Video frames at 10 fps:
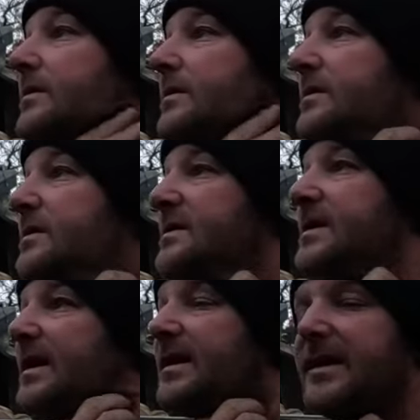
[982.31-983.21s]
because it
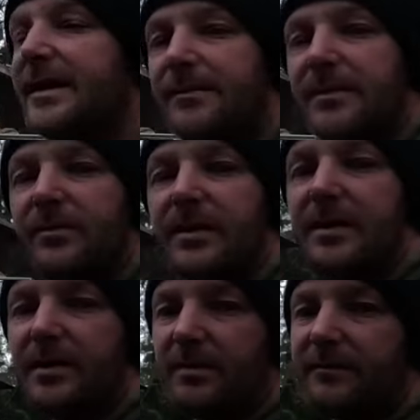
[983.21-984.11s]
started to get a bit
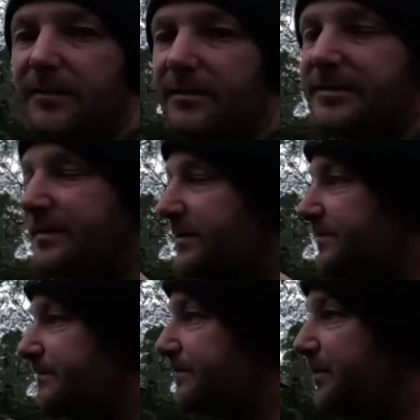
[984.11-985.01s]
windy and I forgot to
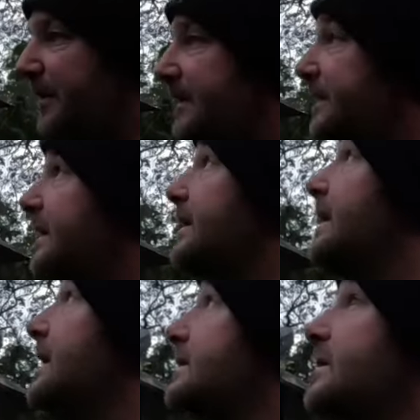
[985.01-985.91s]
peg it
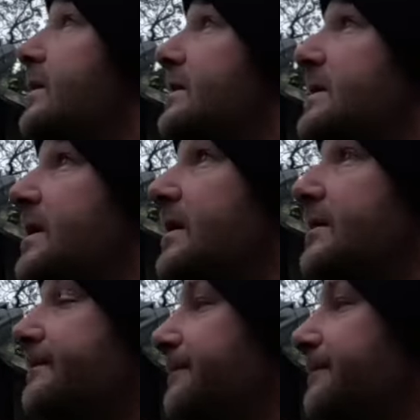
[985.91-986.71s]
down last night. So,